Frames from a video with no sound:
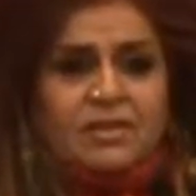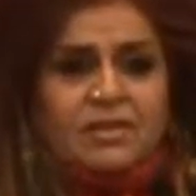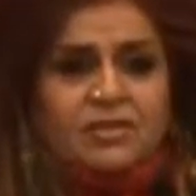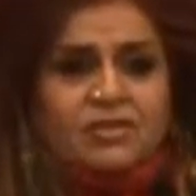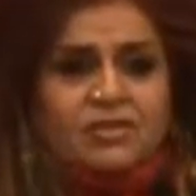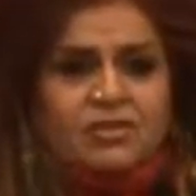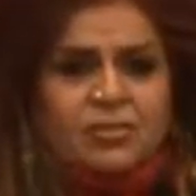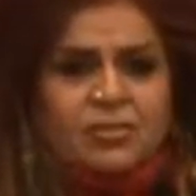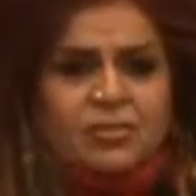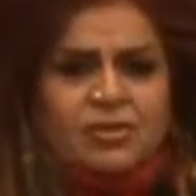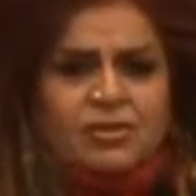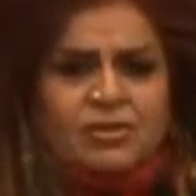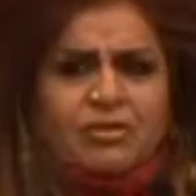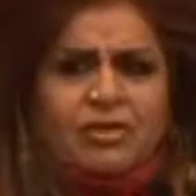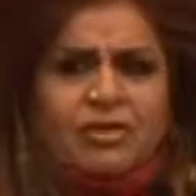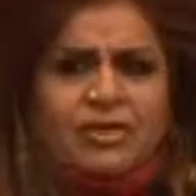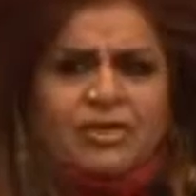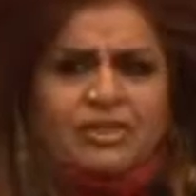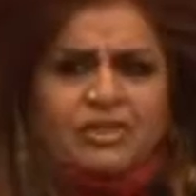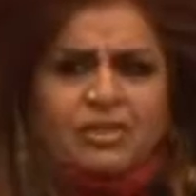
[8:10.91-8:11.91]
So I went on a
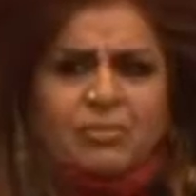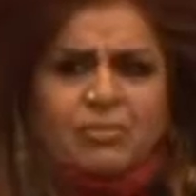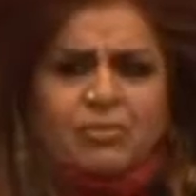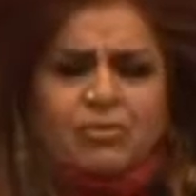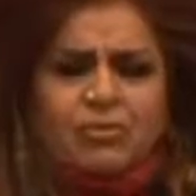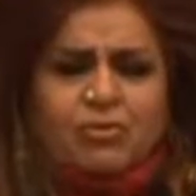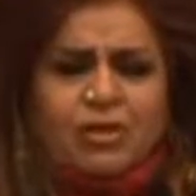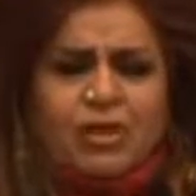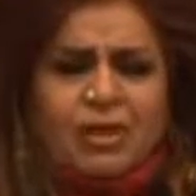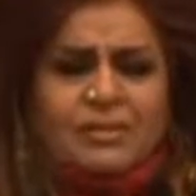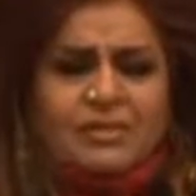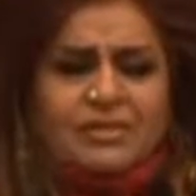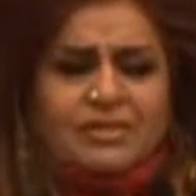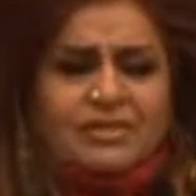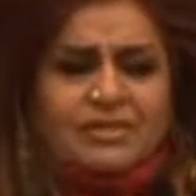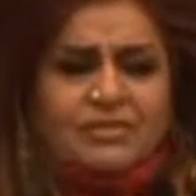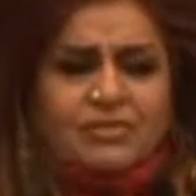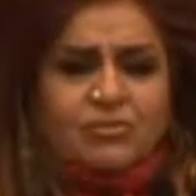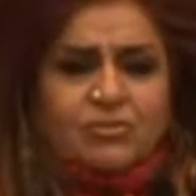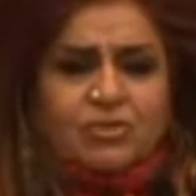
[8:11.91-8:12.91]
lecture program and
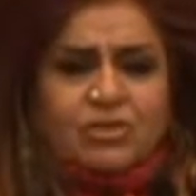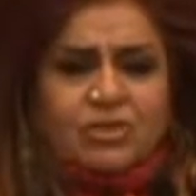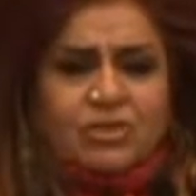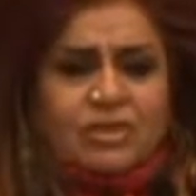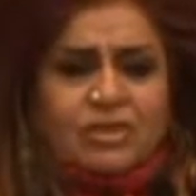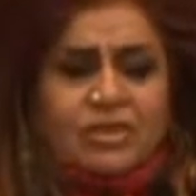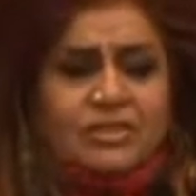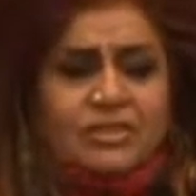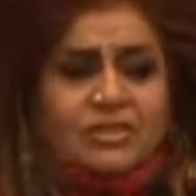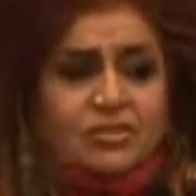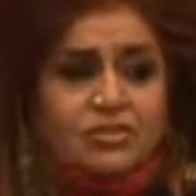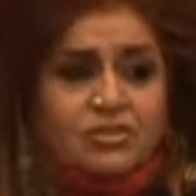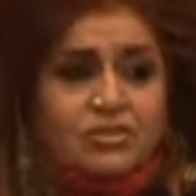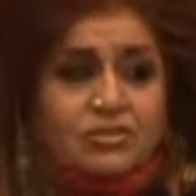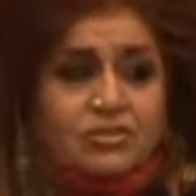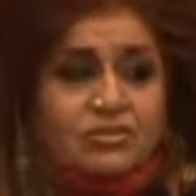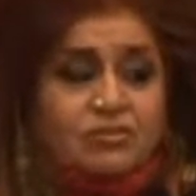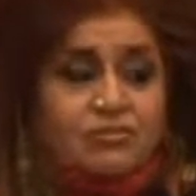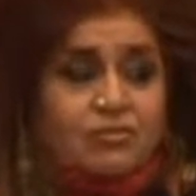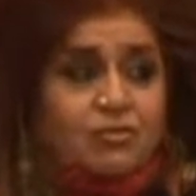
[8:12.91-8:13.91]
told girls, to
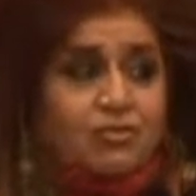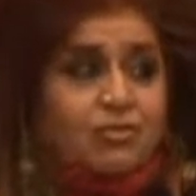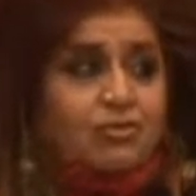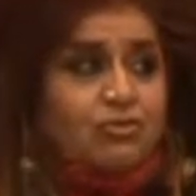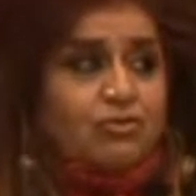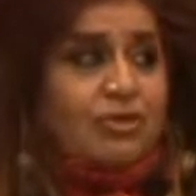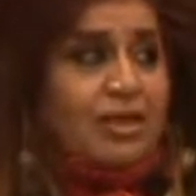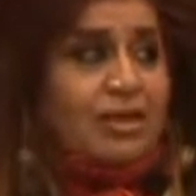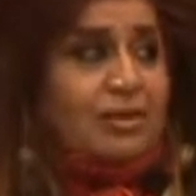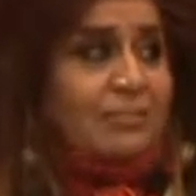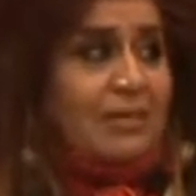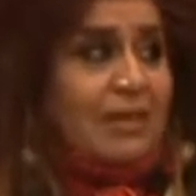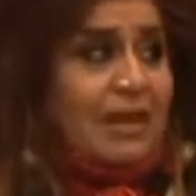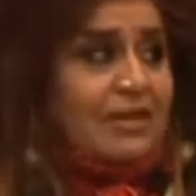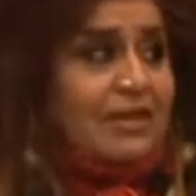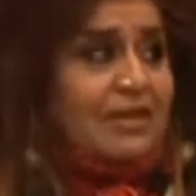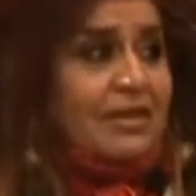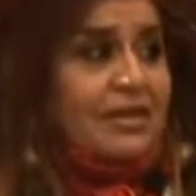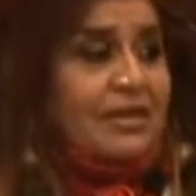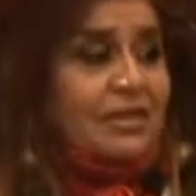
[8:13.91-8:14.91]
refuse to get
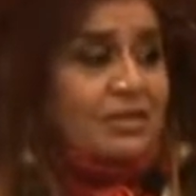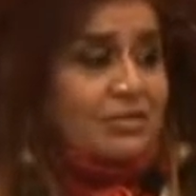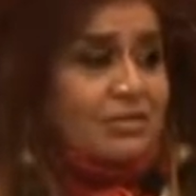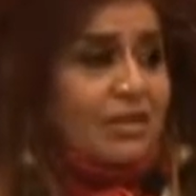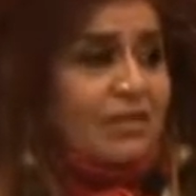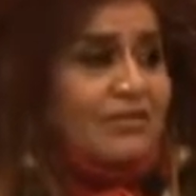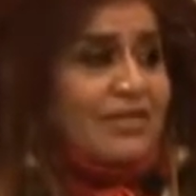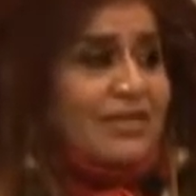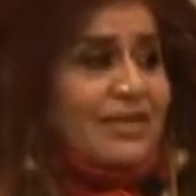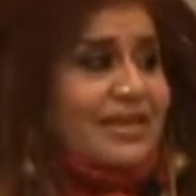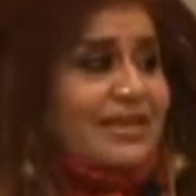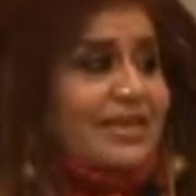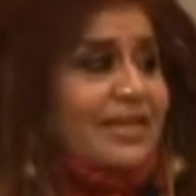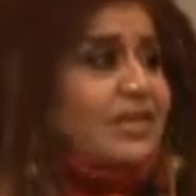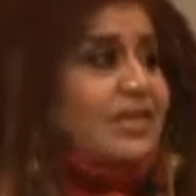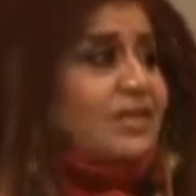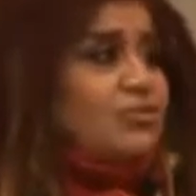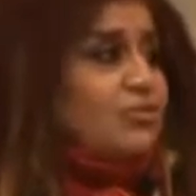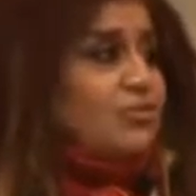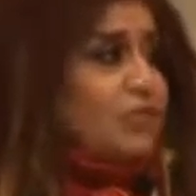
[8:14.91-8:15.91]
married unless you have a technical
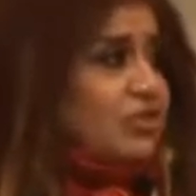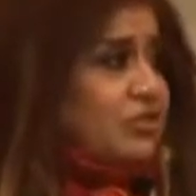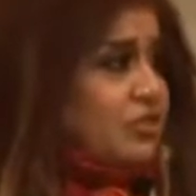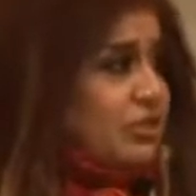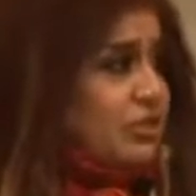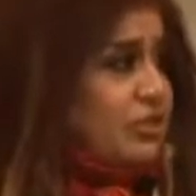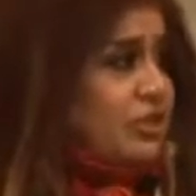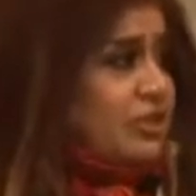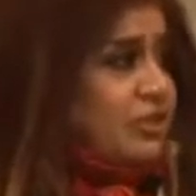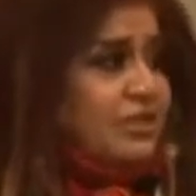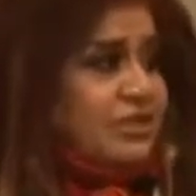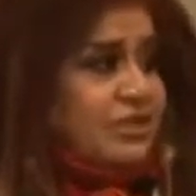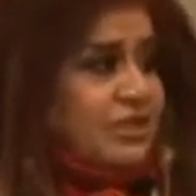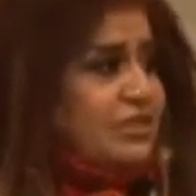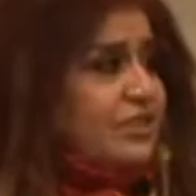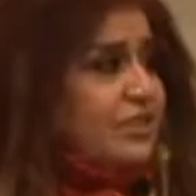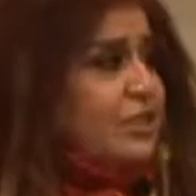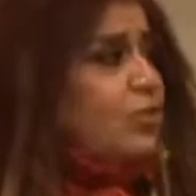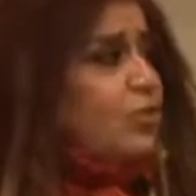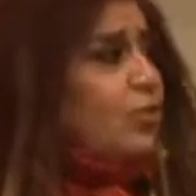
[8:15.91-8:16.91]
education. Just
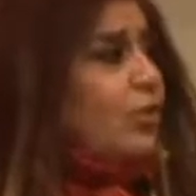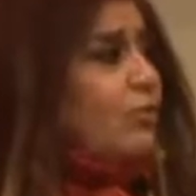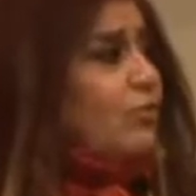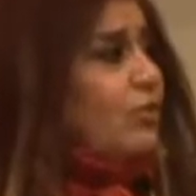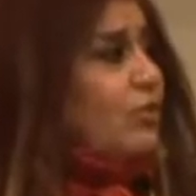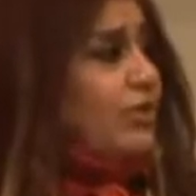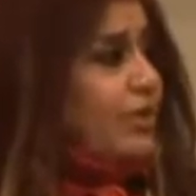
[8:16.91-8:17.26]
say, no, I'm not